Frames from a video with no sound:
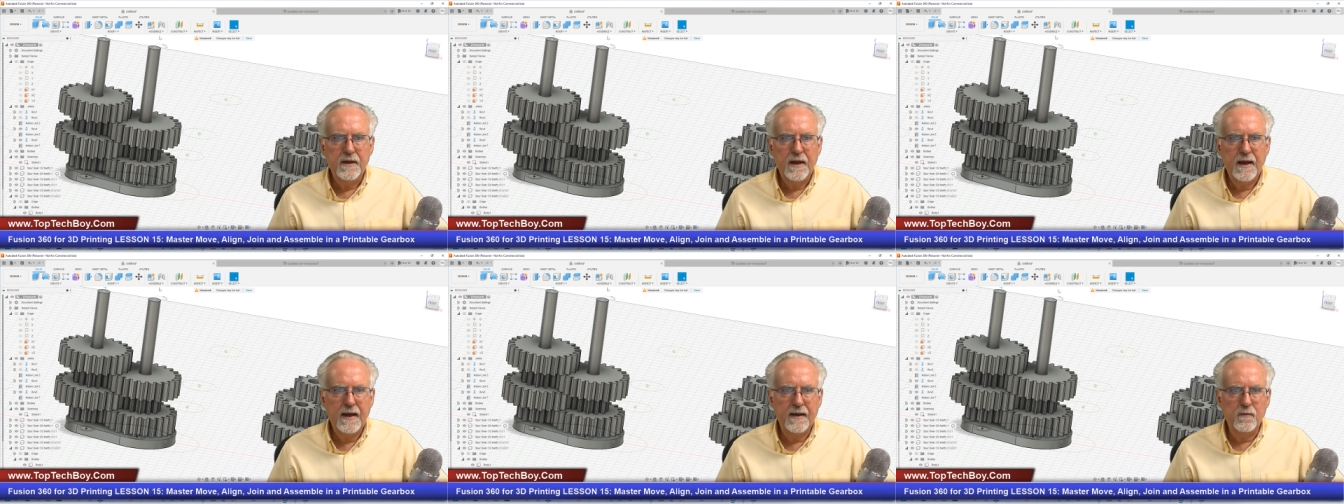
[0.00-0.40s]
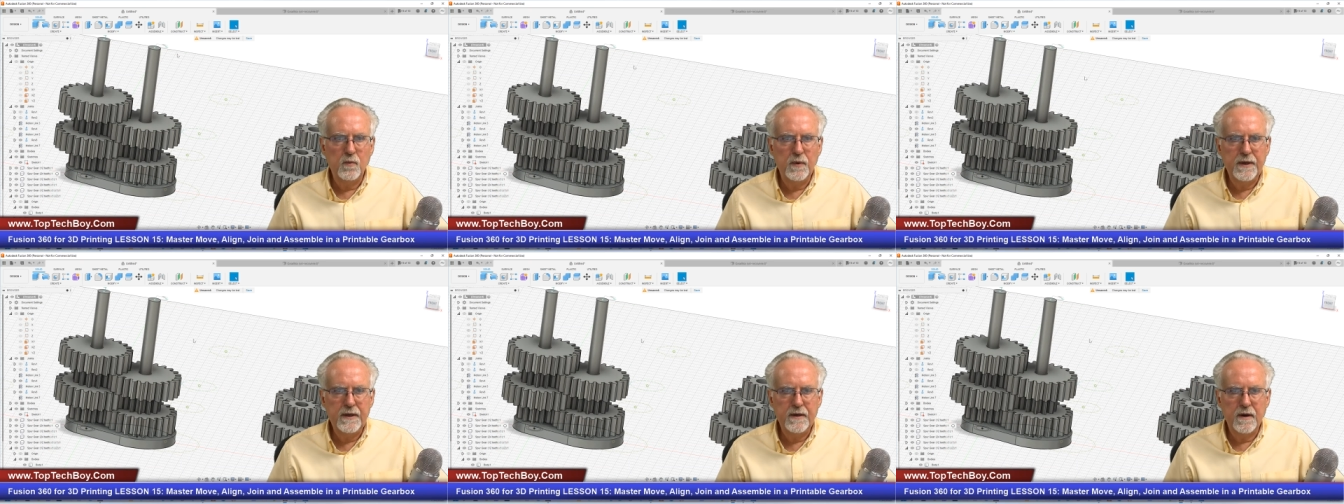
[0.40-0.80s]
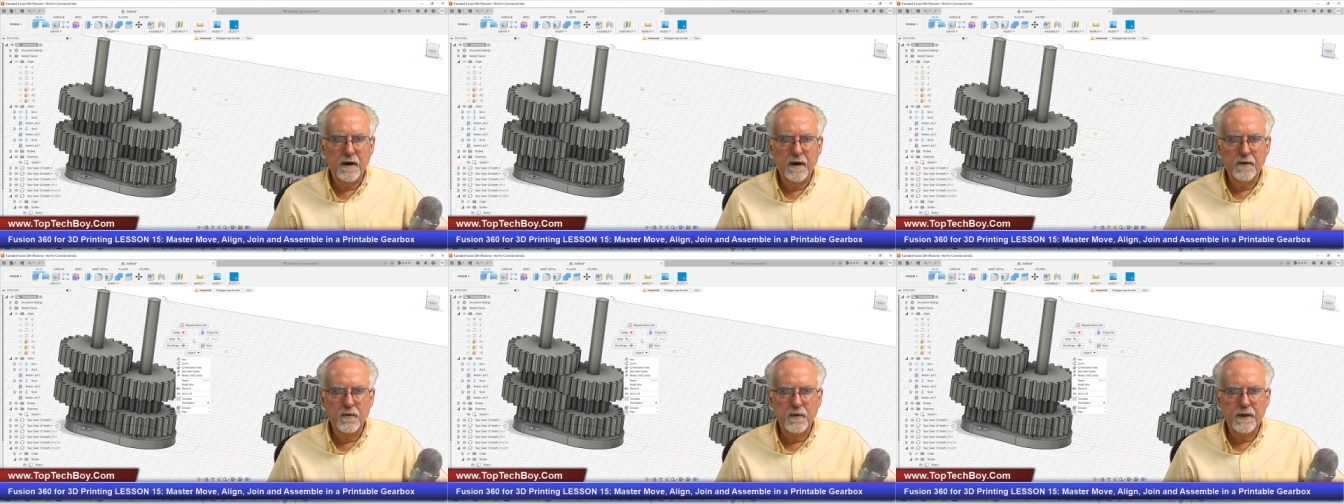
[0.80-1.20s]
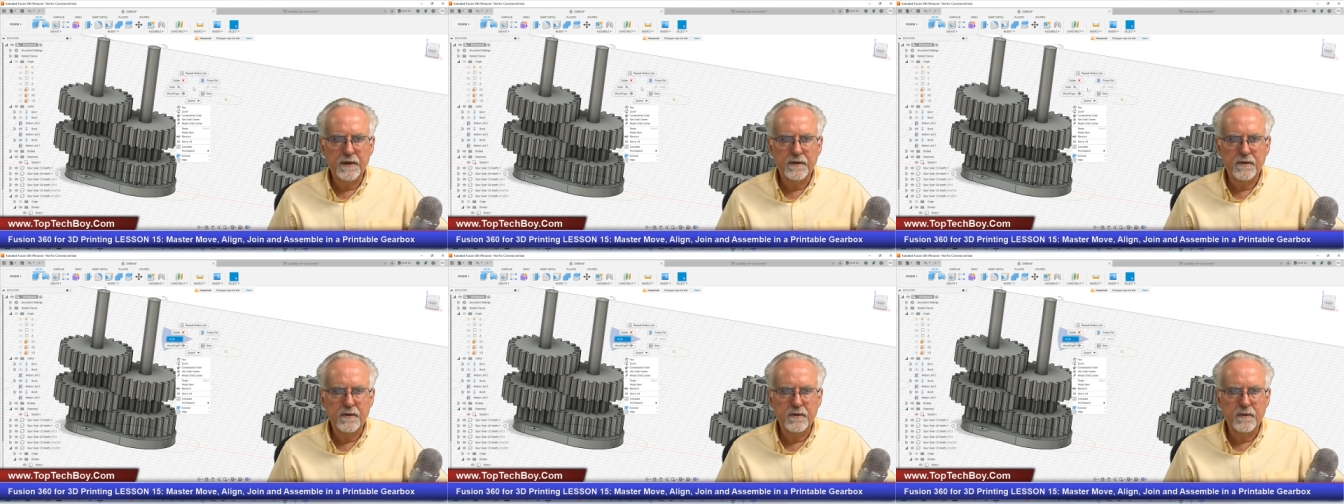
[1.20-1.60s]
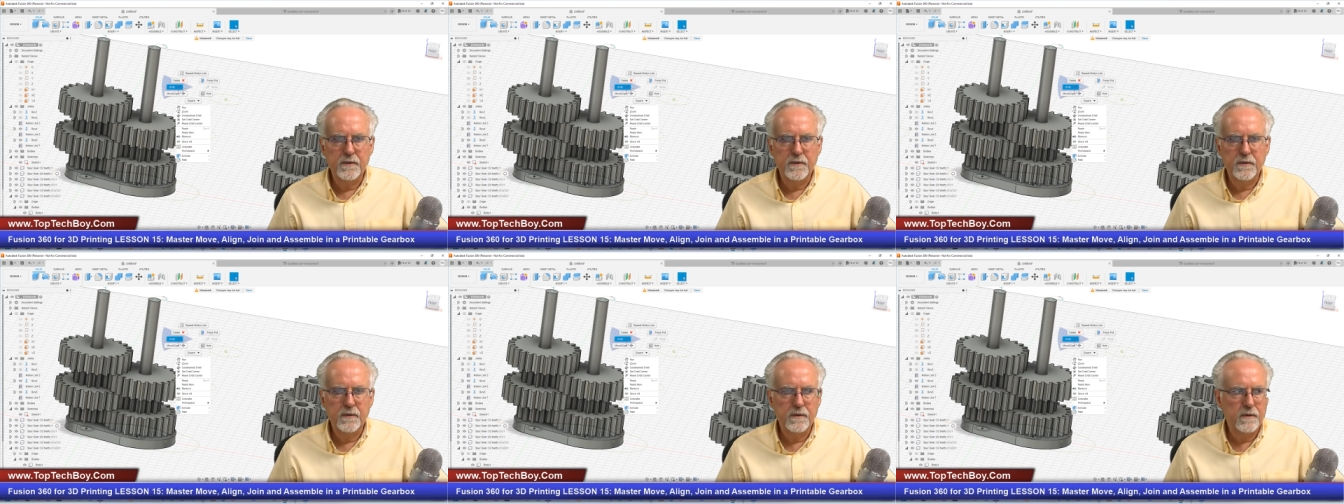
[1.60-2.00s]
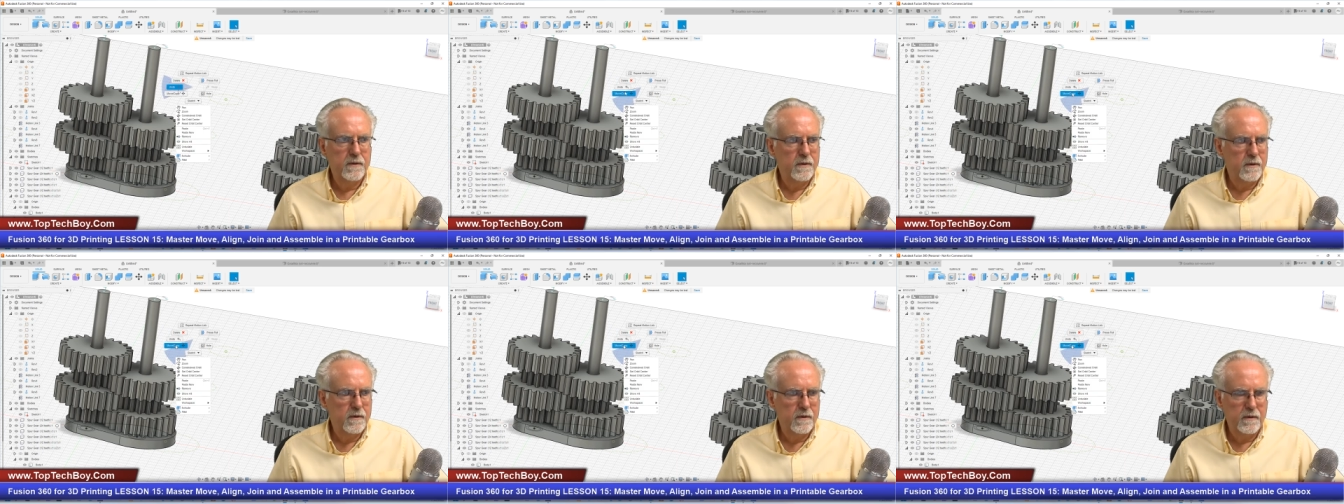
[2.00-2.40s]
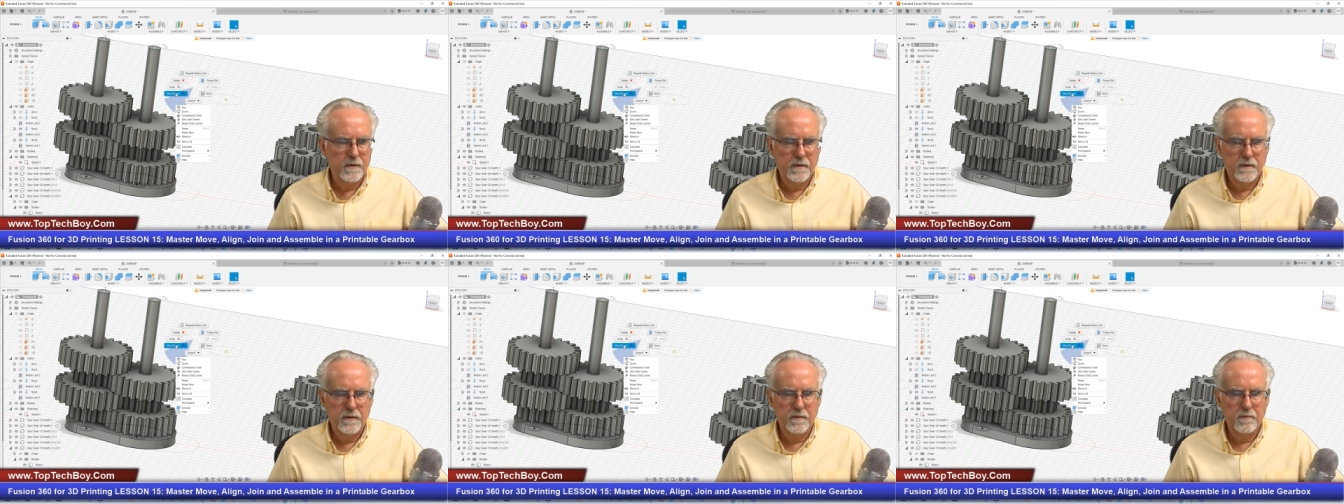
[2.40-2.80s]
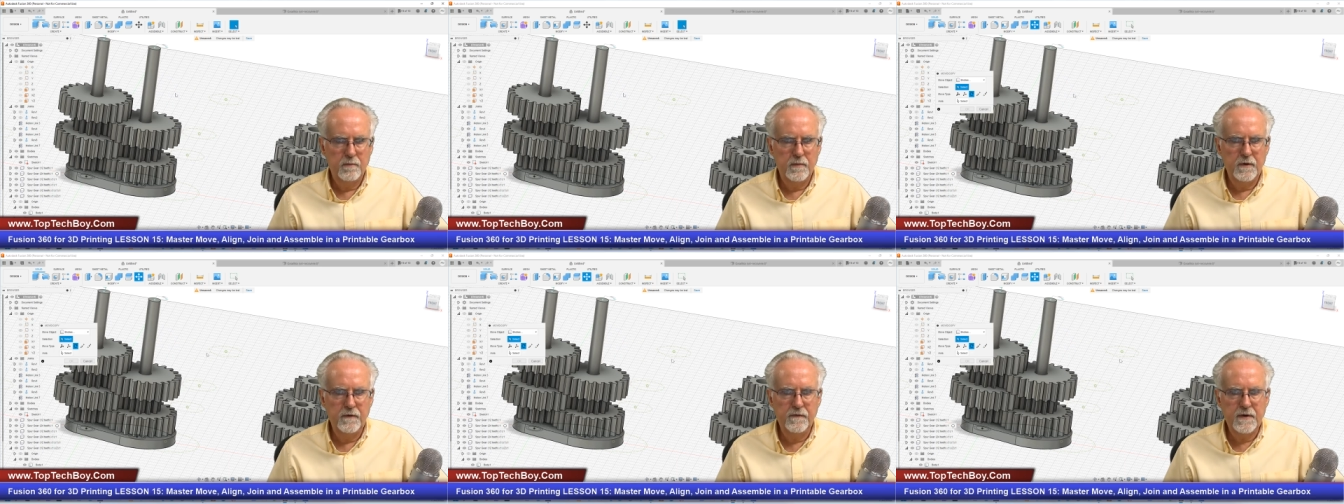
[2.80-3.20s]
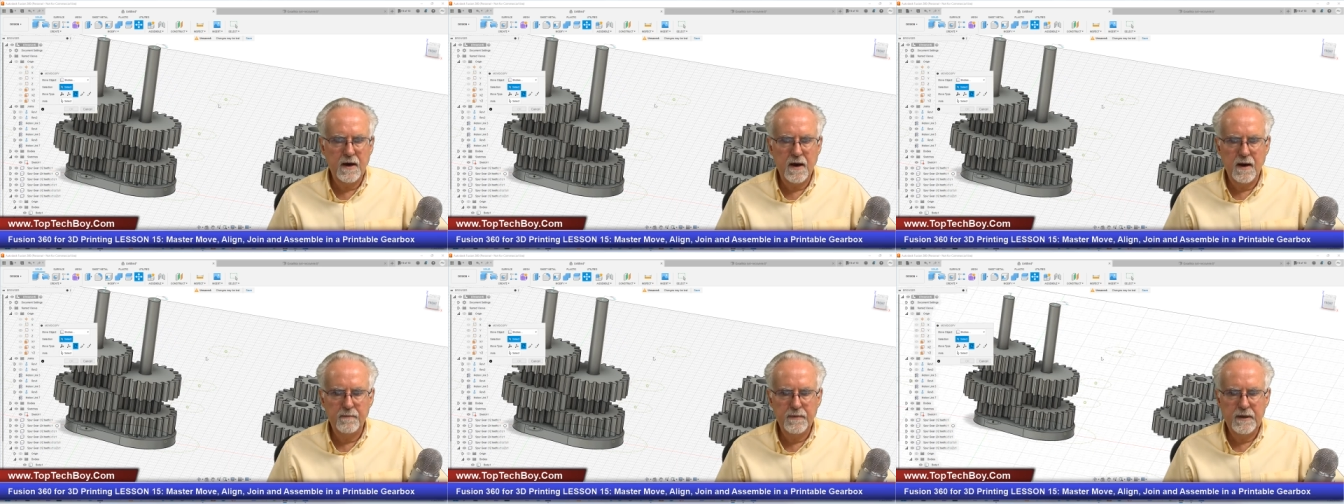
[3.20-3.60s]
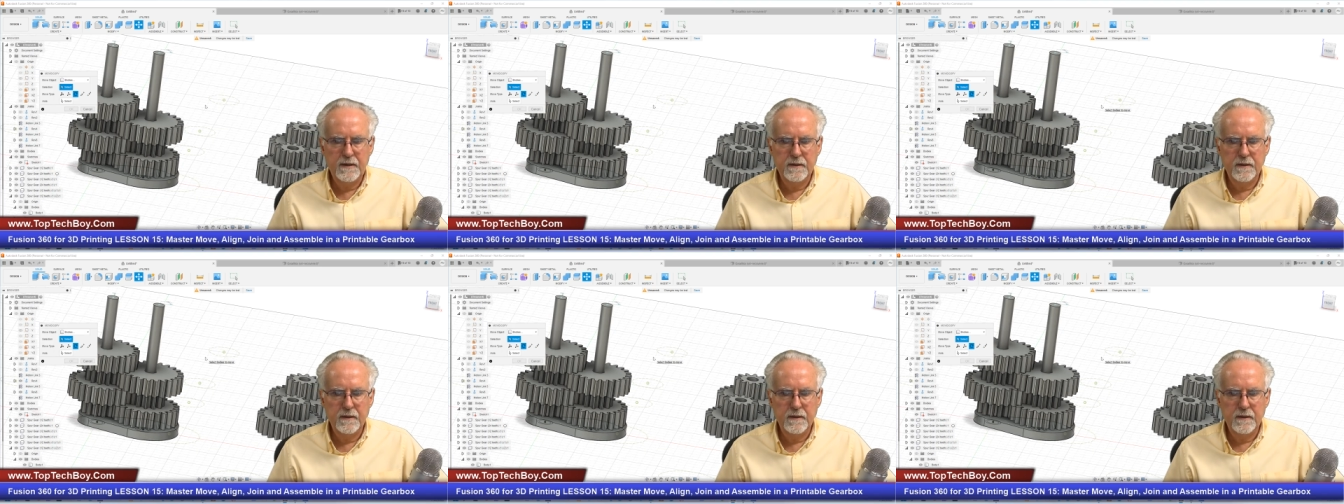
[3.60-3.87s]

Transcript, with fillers: and we are going to move copy.